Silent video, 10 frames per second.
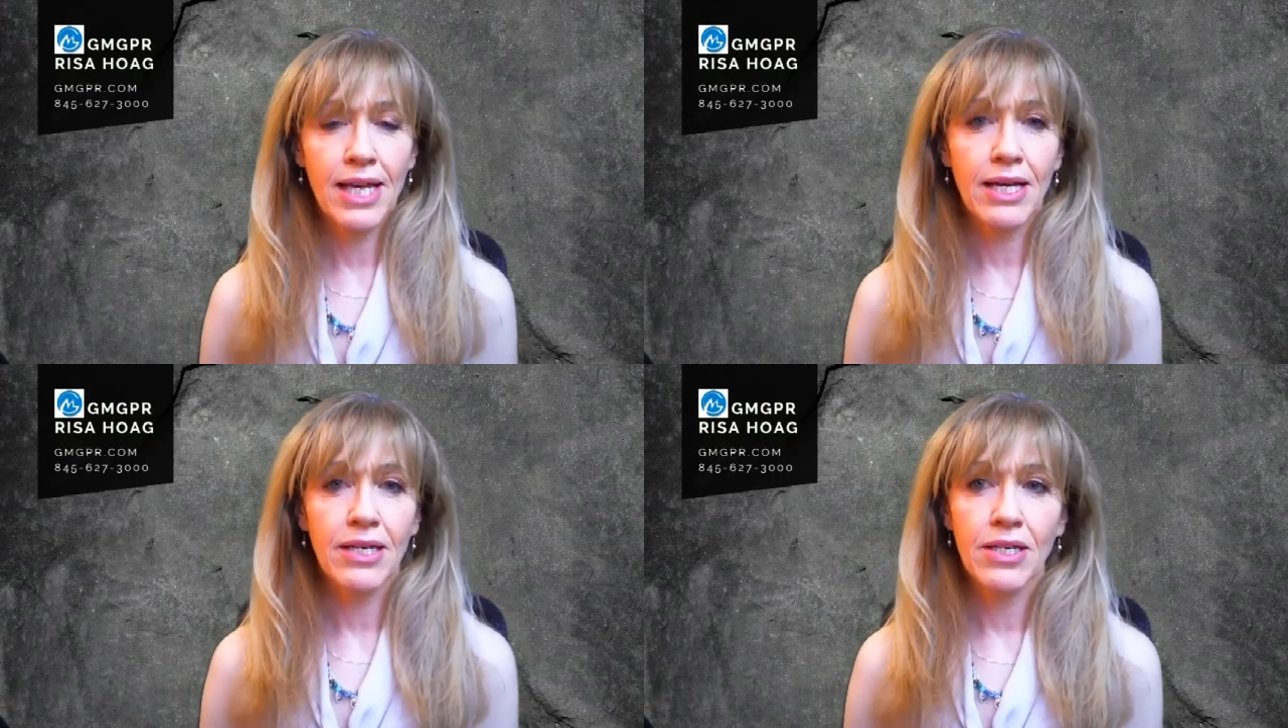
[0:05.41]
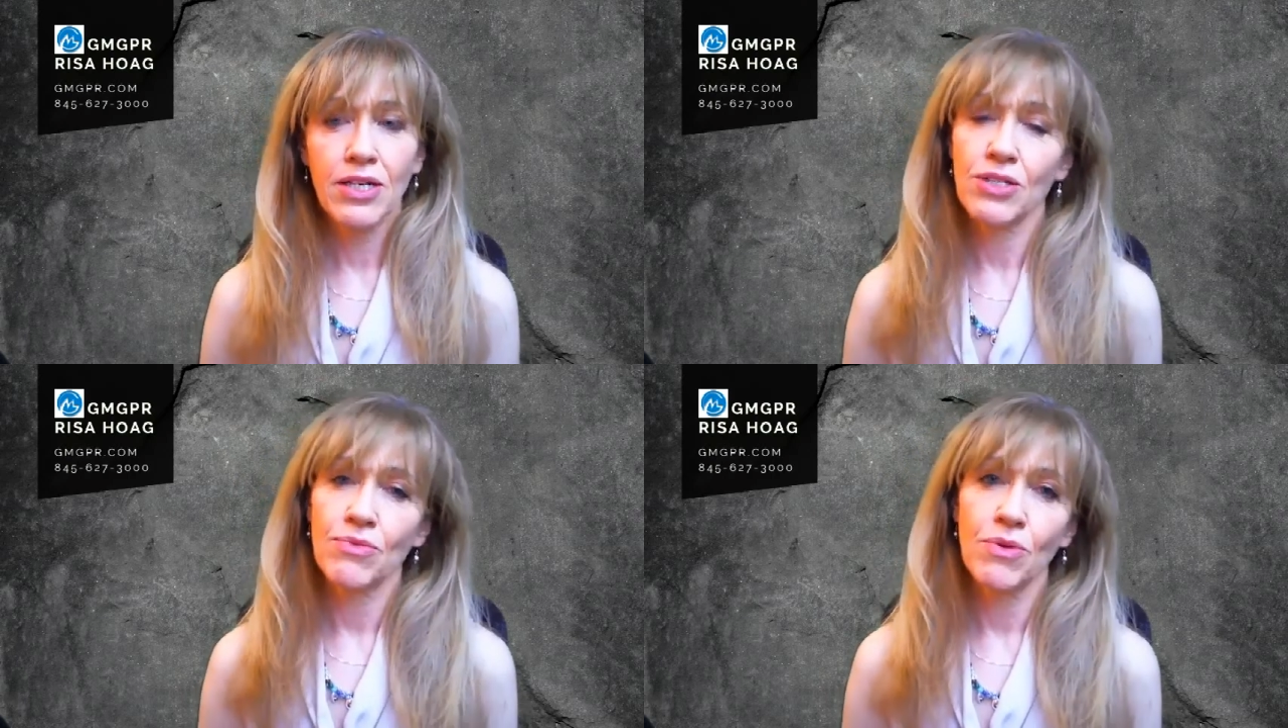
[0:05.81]
and I
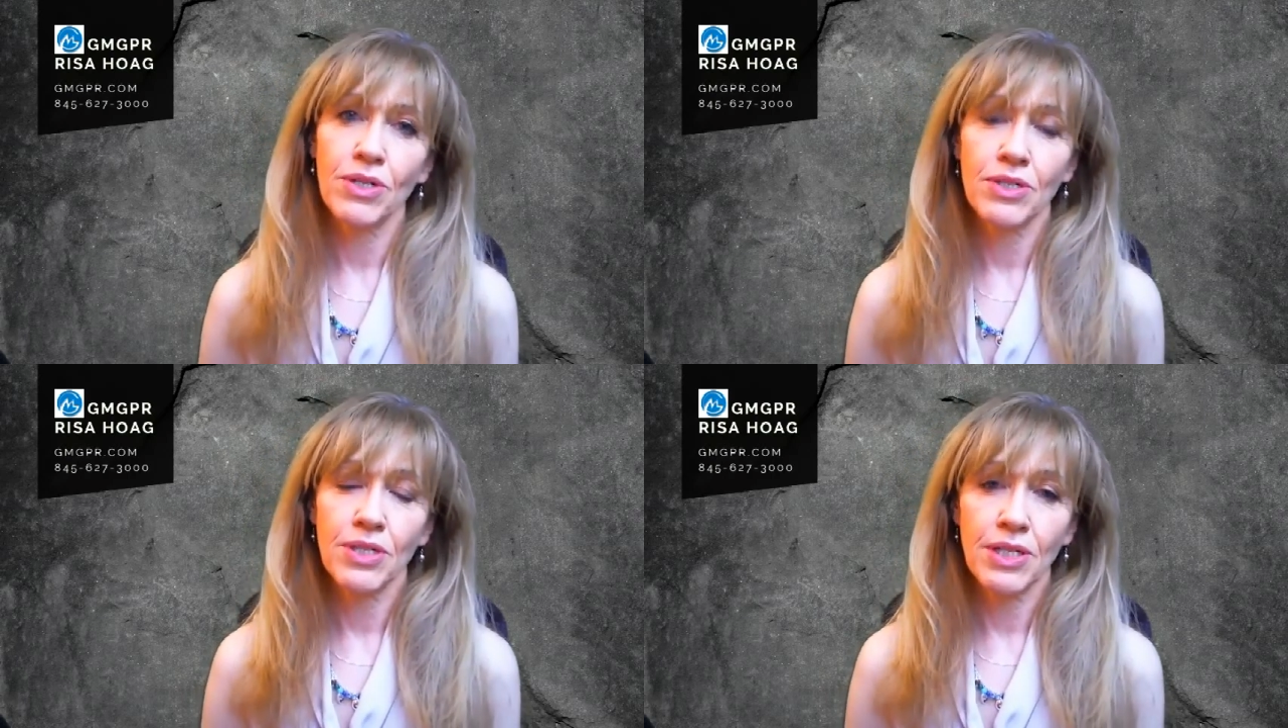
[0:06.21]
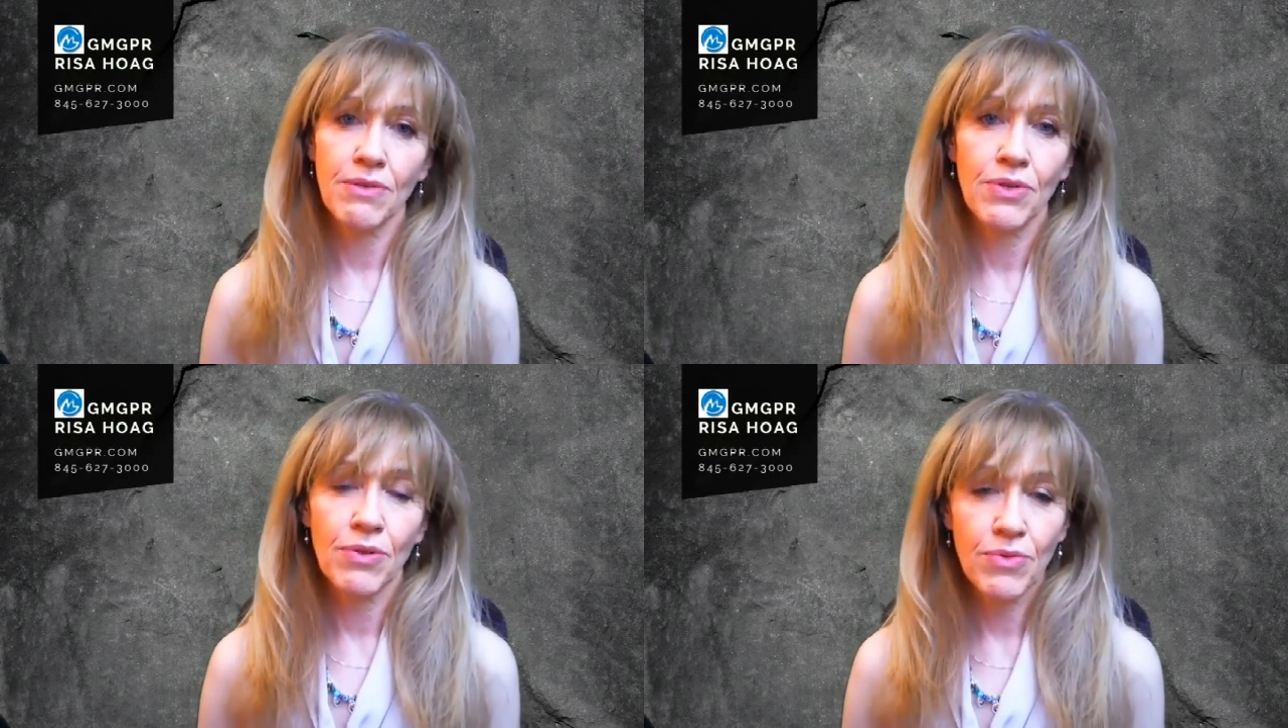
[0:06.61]
just wanted to
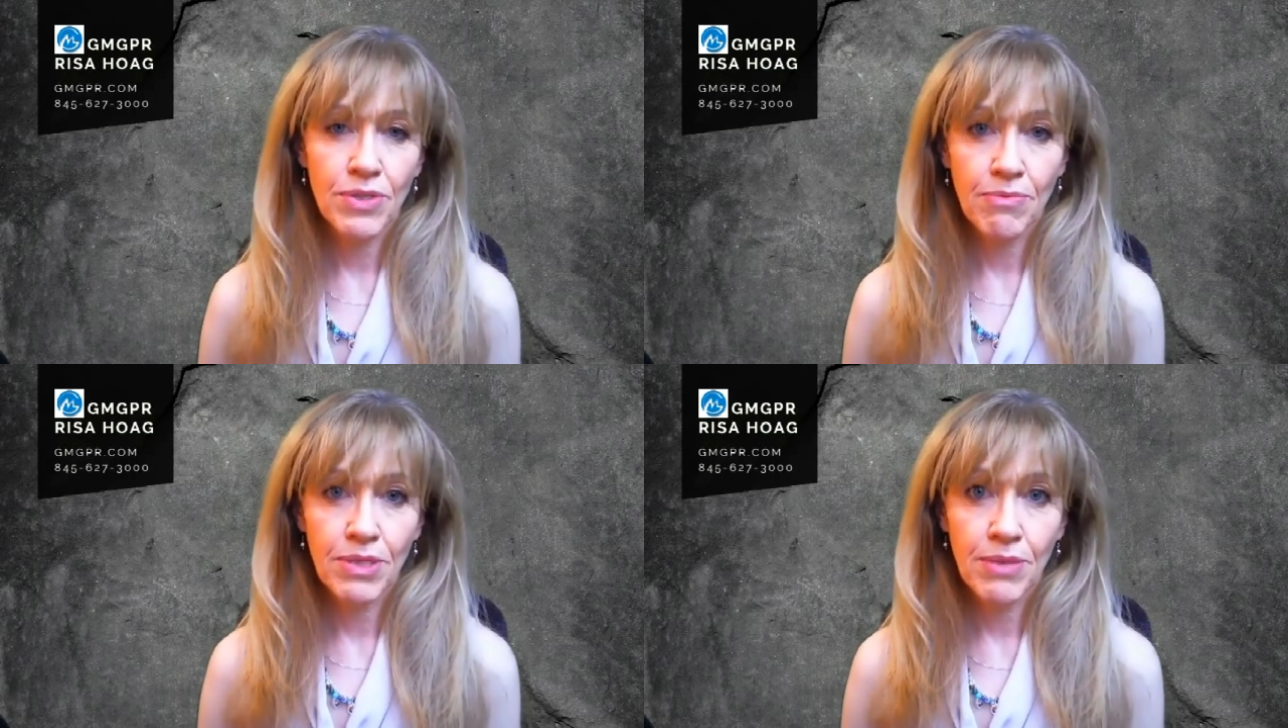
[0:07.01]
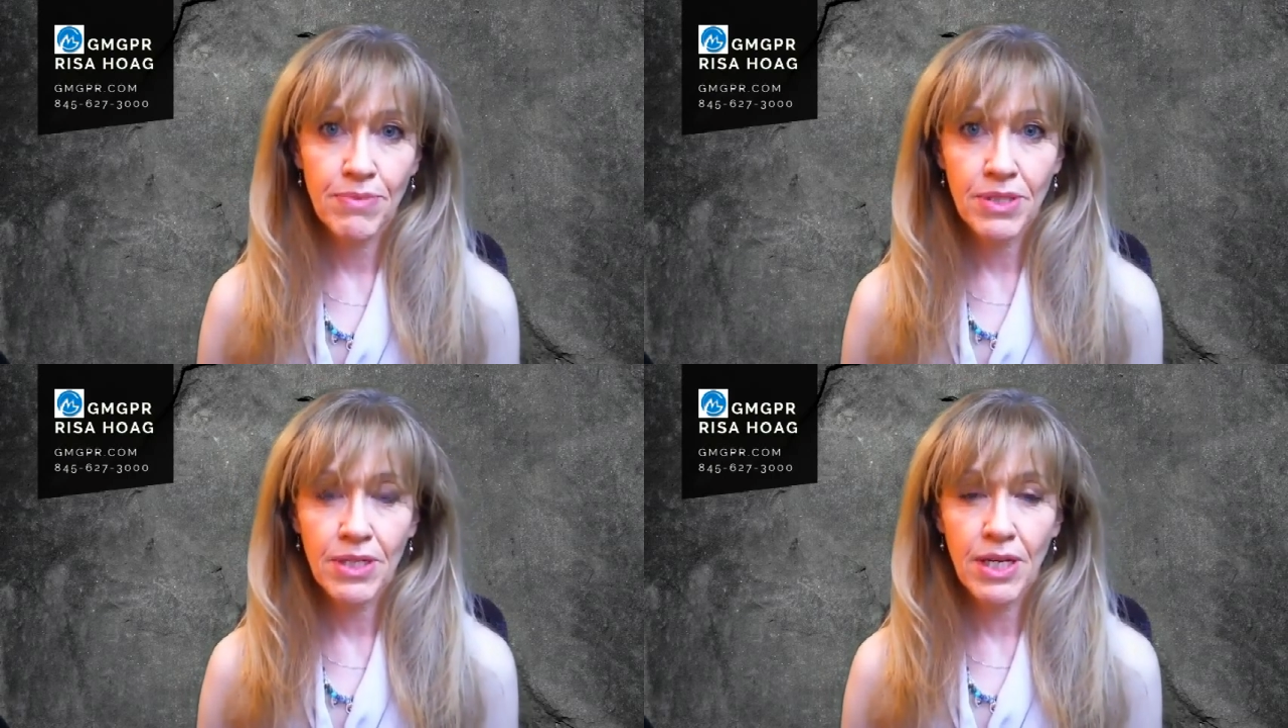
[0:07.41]
give you some
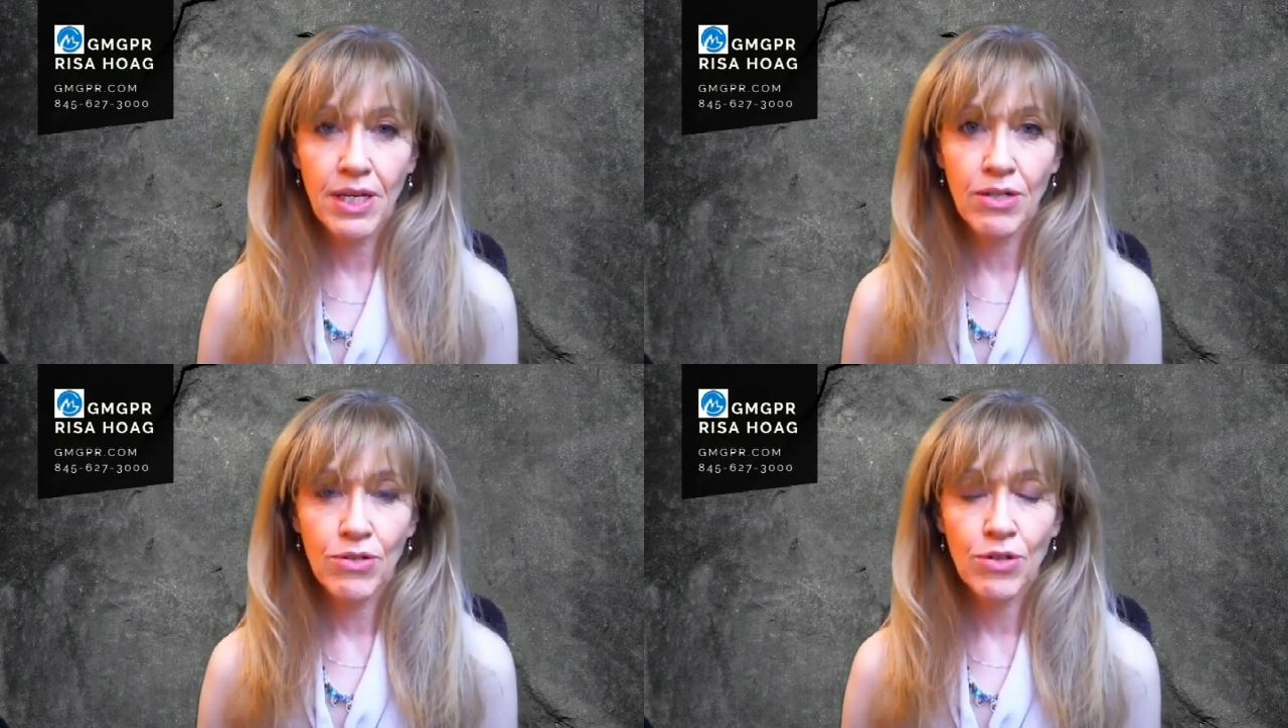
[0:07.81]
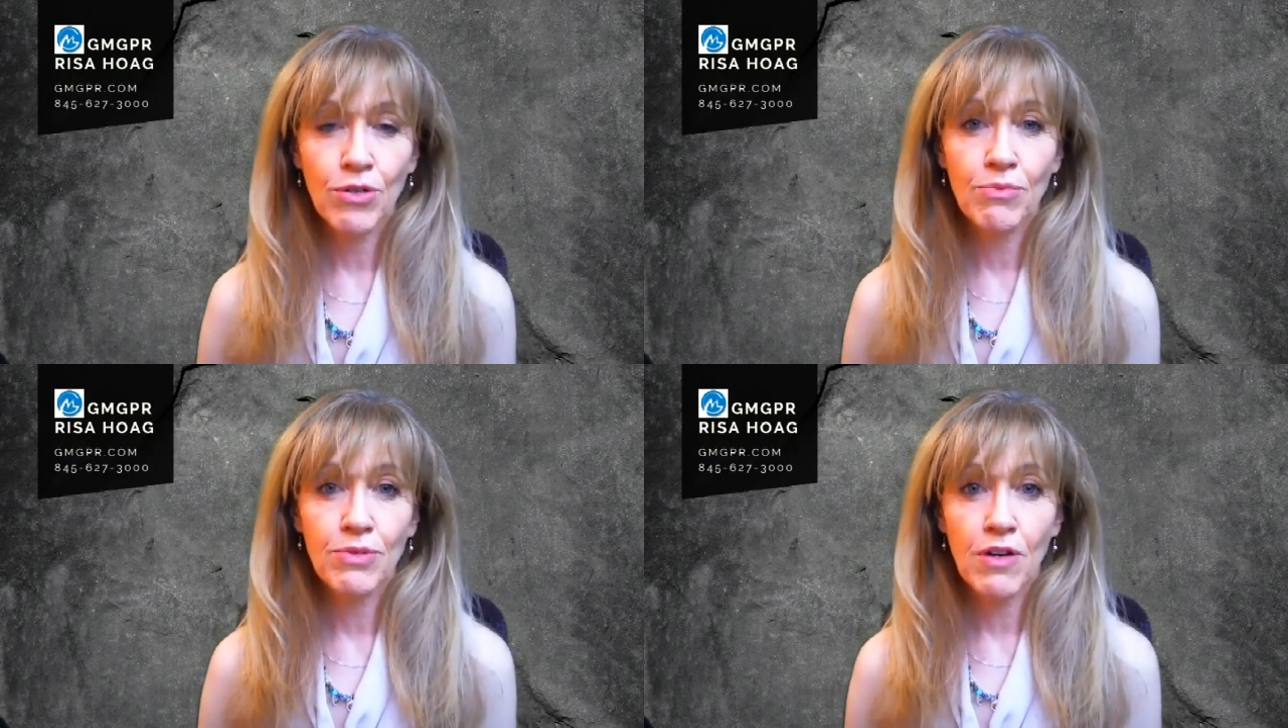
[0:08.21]
tips today in
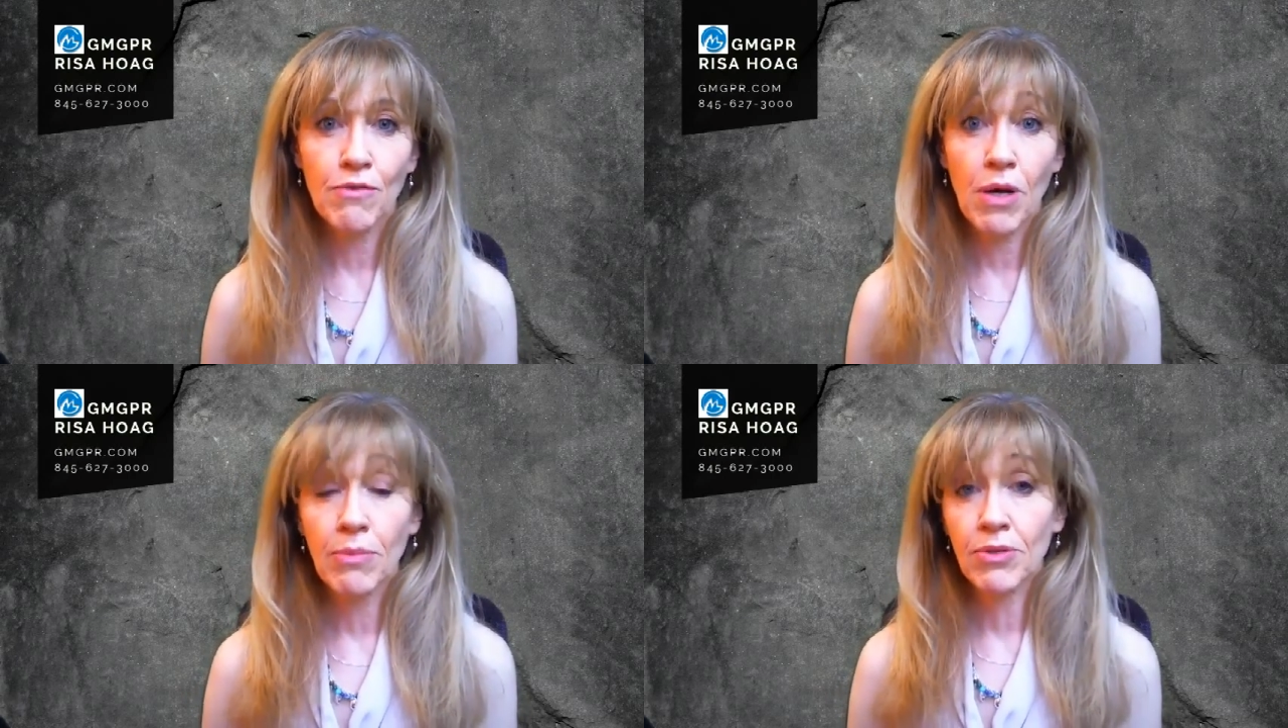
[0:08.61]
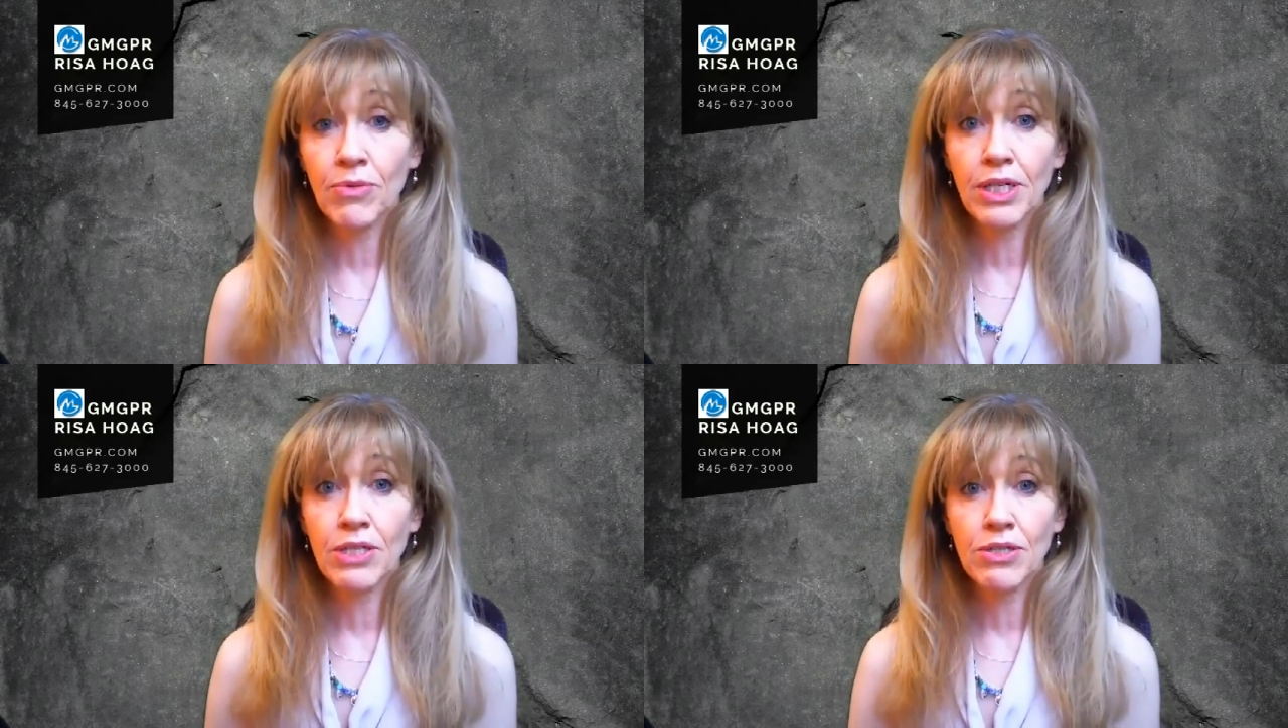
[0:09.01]
terms of public
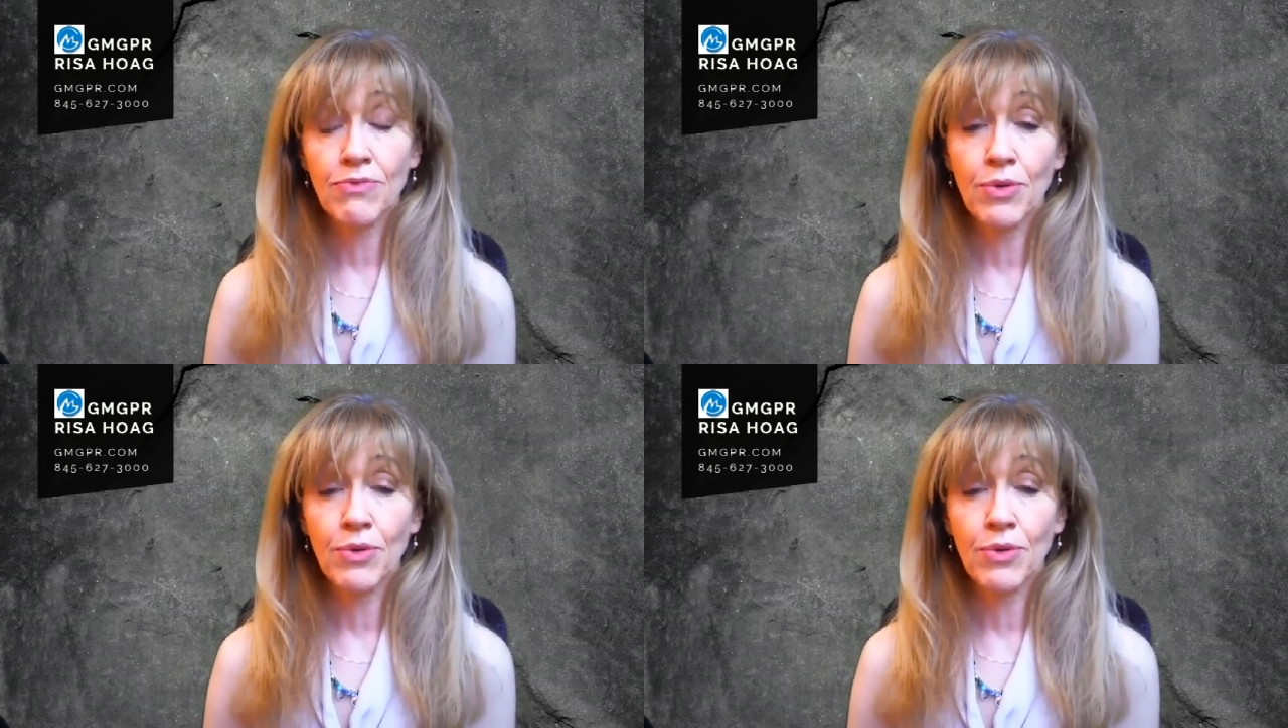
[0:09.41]
relations